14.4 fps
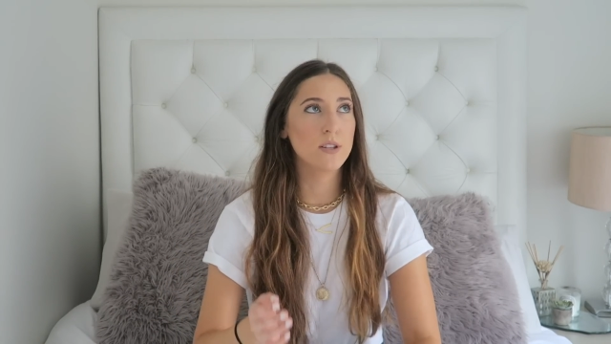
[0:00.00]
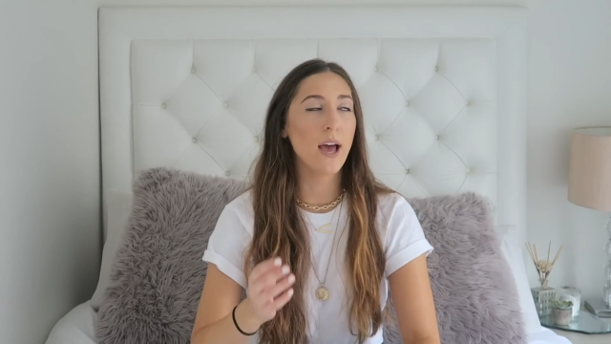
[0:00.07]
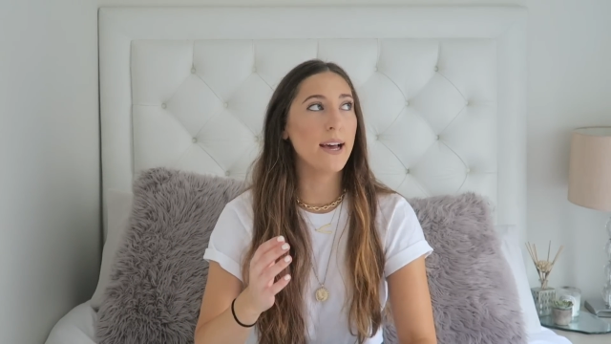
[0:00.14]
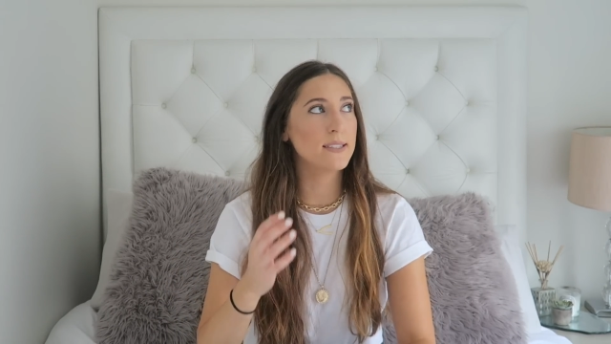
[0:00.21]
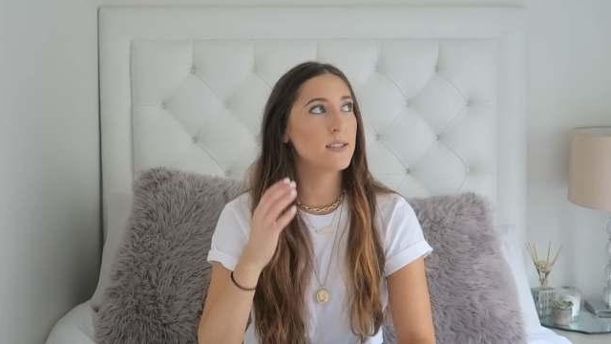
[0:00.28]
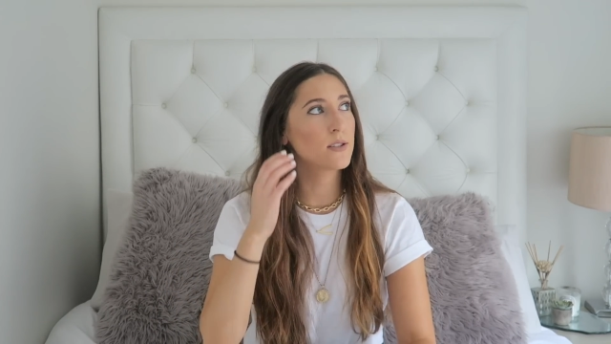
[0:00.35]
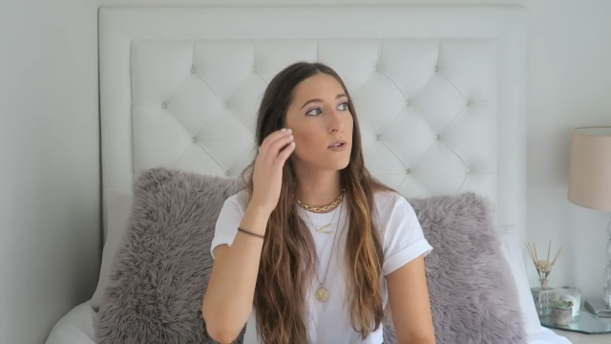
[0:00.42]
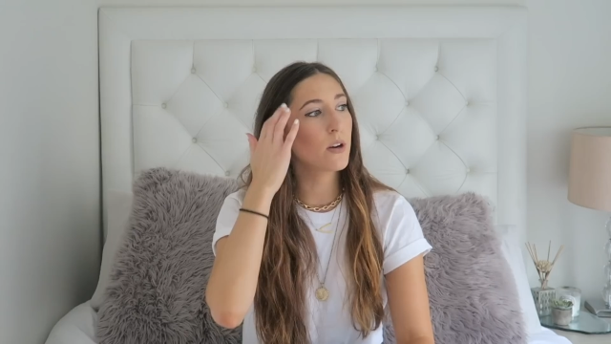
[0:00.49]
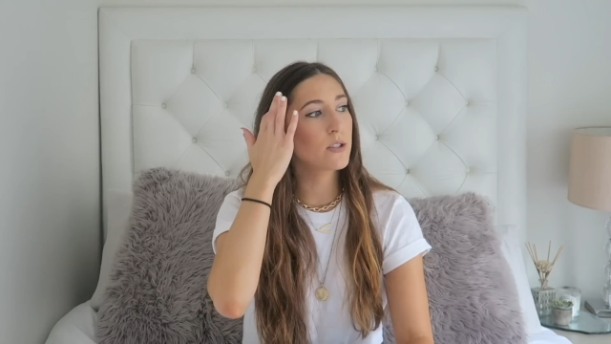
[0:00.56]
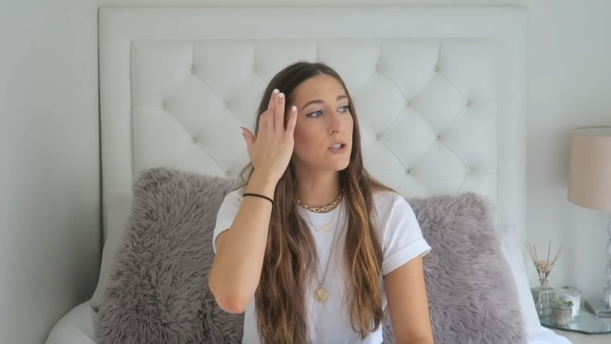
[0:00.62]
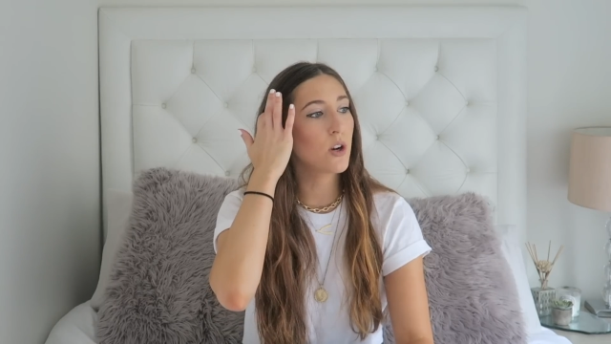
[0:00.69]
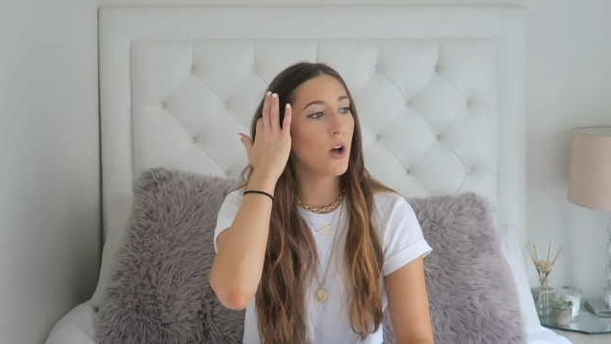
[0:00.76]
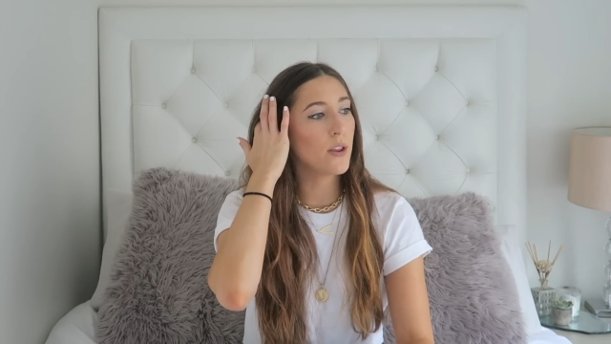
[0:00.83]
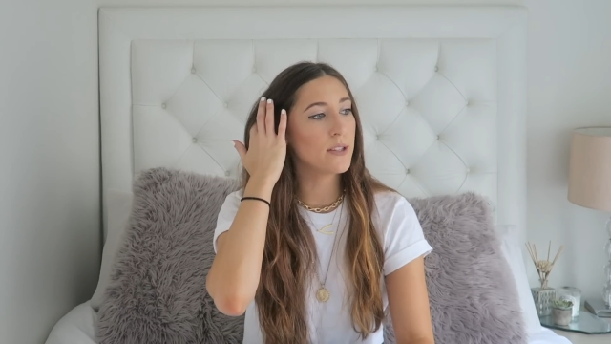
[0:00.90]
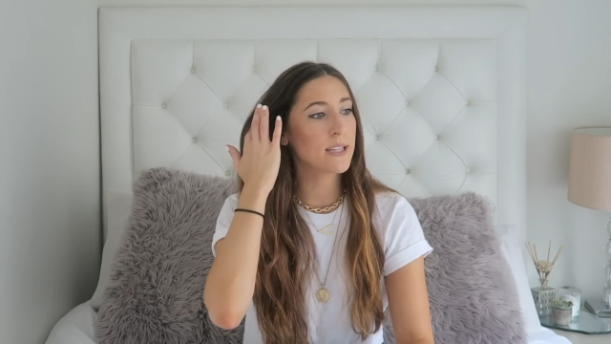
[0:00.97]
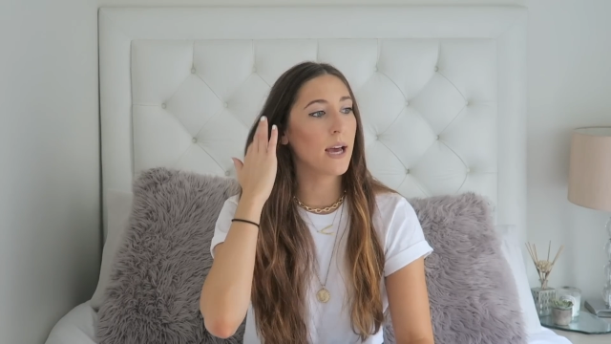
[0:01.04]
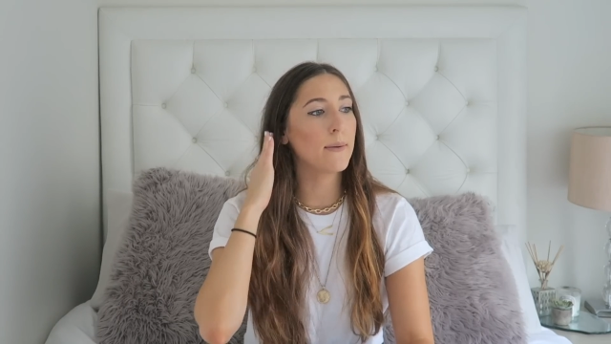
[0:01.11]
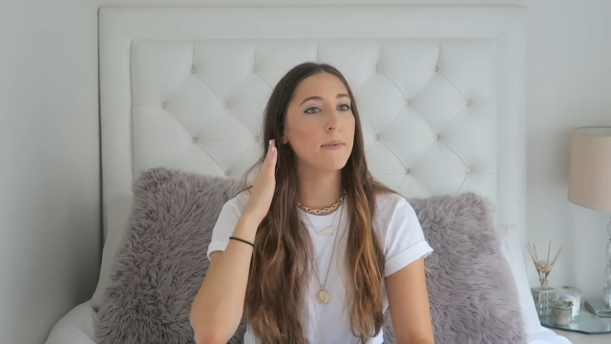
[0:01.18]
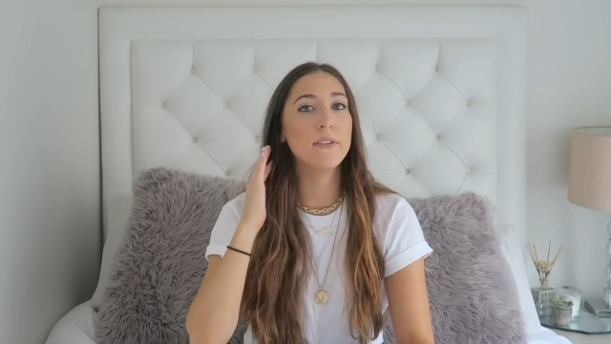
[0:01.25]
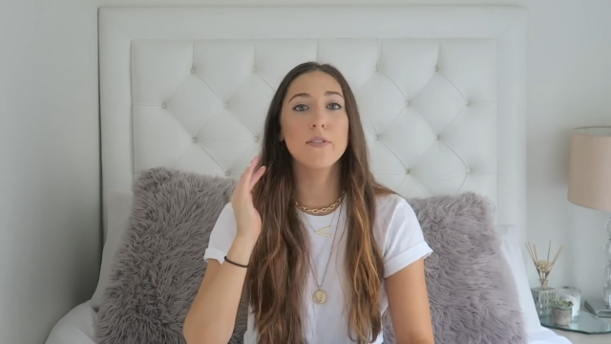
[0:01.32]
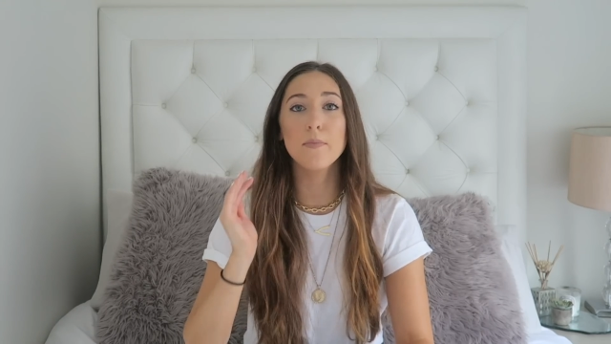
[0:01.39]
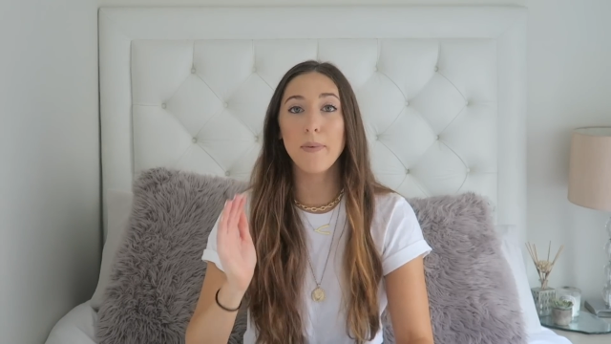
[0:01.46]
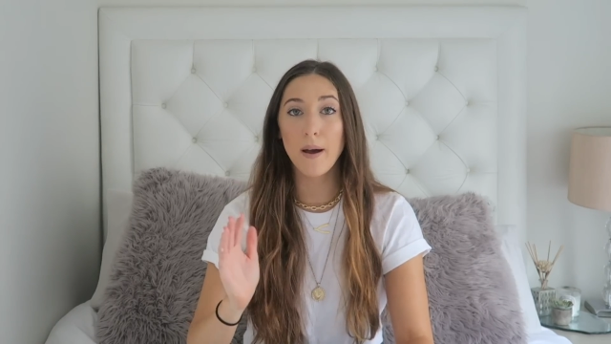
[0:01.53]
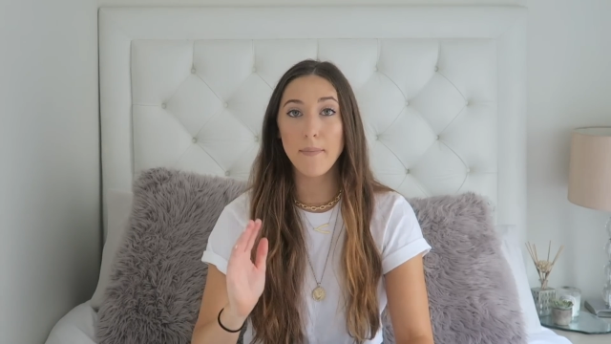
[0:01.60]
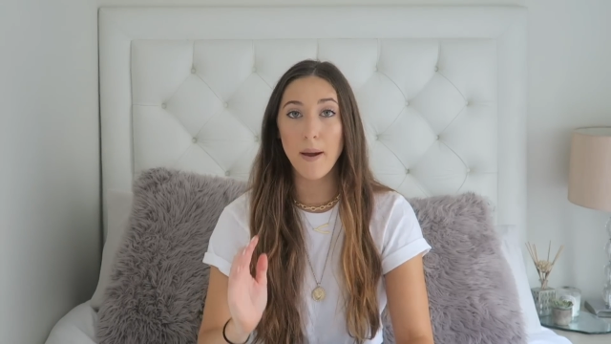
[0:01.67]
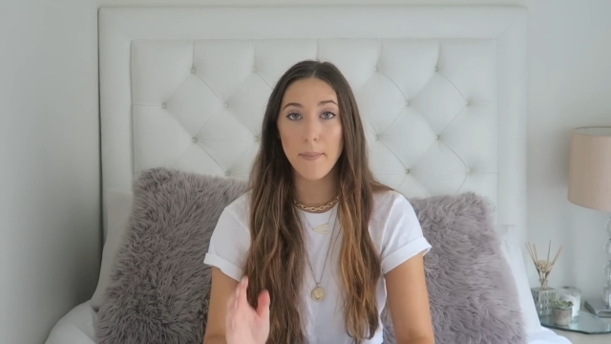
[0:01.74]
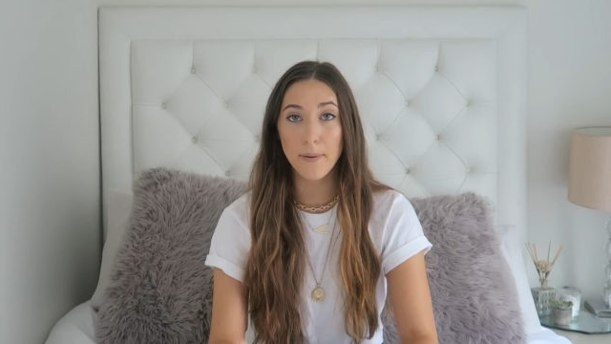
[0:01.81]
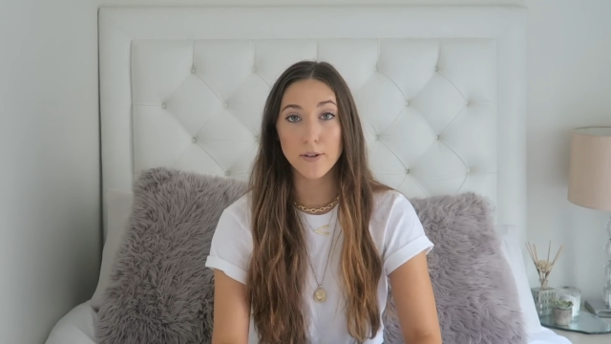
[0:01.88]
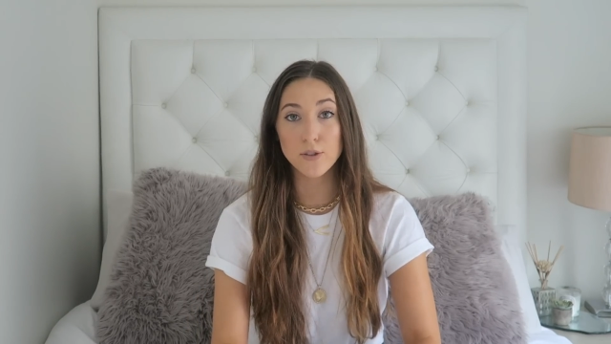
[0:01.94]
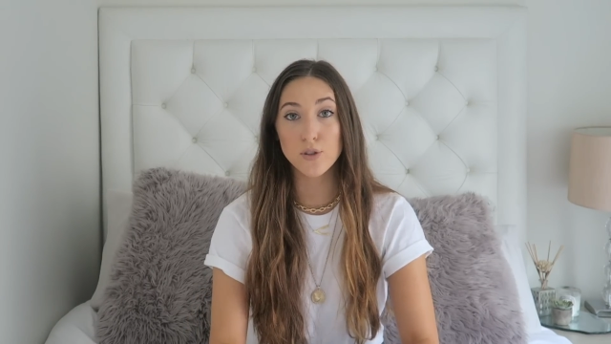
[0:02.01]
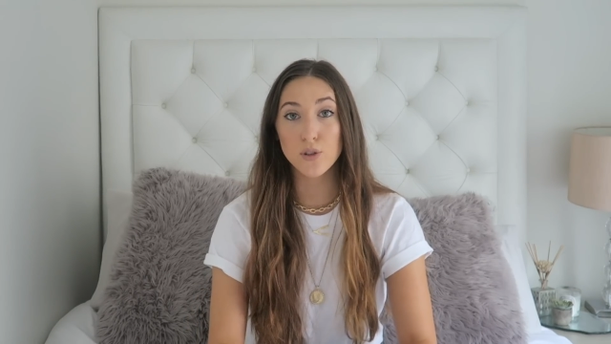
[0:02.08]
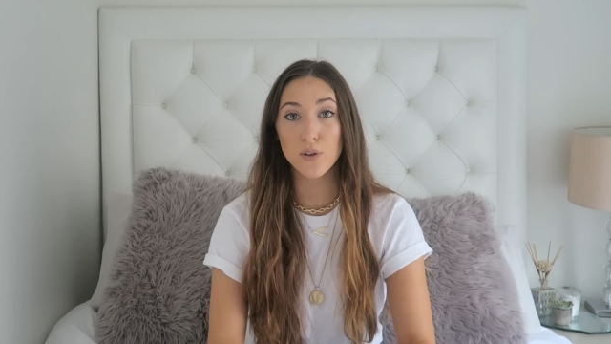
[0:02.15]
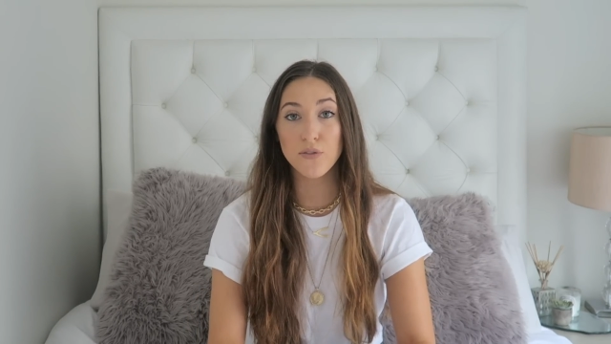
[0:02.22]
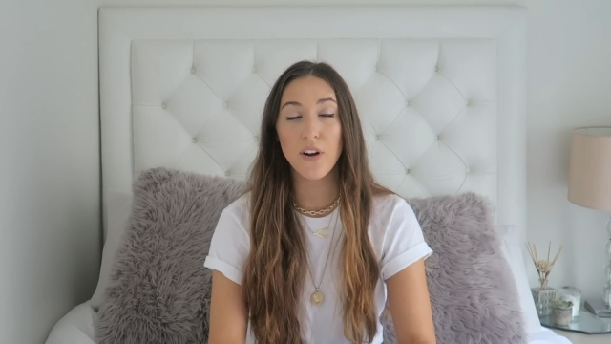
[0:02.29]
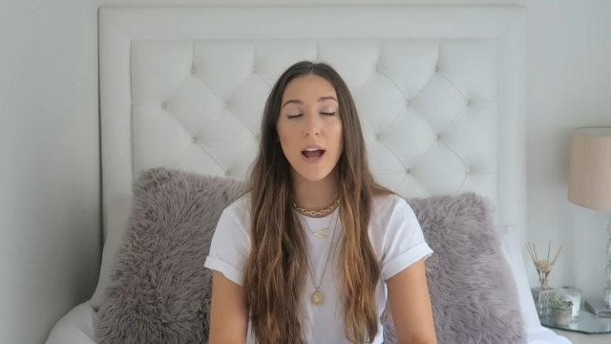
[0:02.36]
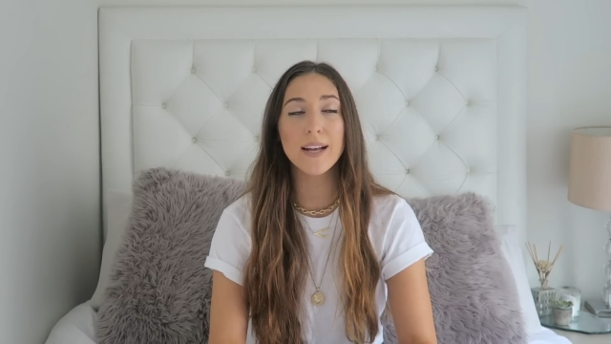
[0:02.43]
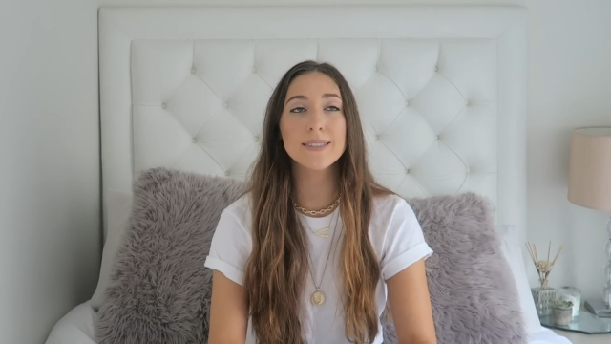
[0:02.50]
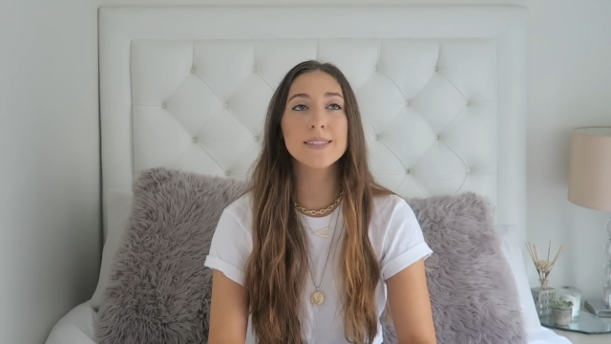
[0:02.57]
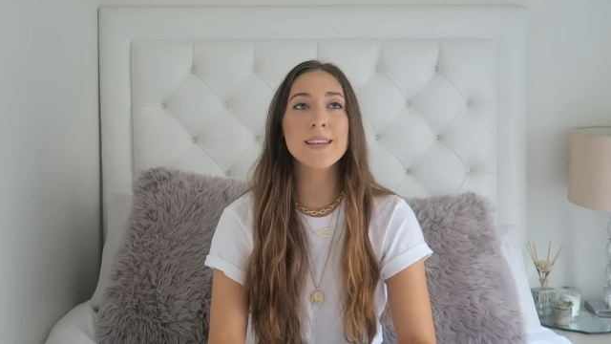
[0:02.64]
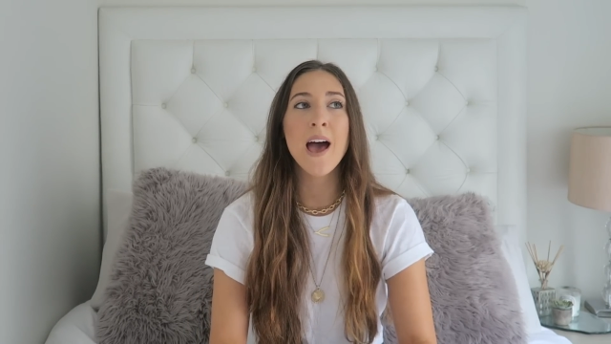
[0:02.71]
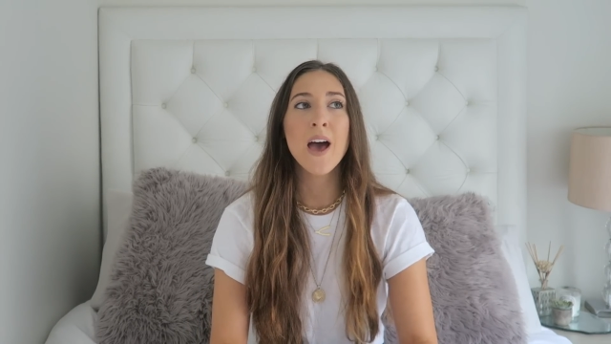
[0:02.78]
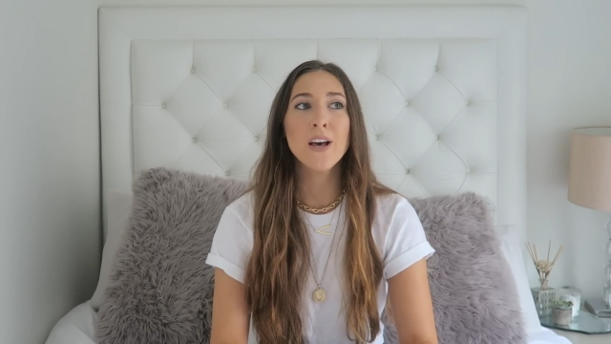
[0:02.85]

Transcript: asked this question all the time, even by my personal friends.